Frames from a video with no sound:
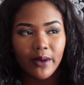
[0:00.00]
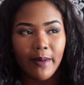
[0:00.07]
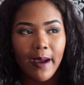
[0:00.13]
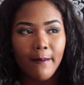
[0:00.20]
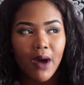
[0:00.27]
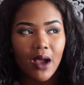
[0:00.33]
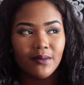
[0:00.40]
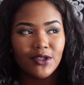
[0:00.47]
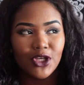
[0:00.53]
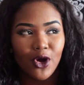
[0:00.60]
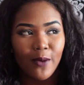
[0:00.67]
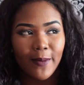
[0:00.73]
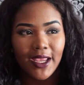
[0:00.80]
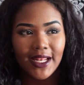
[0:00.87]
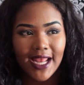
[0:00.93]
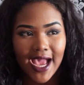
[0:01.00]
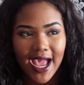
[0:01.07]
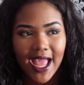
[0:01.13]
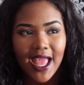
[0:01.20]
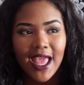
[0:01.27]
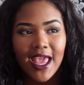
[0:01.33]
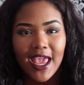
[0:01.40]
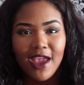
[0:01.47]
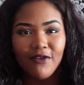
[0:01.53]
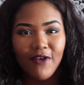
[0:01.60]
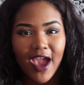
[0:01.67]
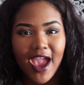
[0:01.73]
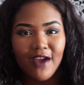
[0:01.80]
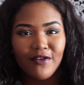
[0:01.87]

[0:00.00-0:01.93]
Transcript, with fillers: And my mom told me that if I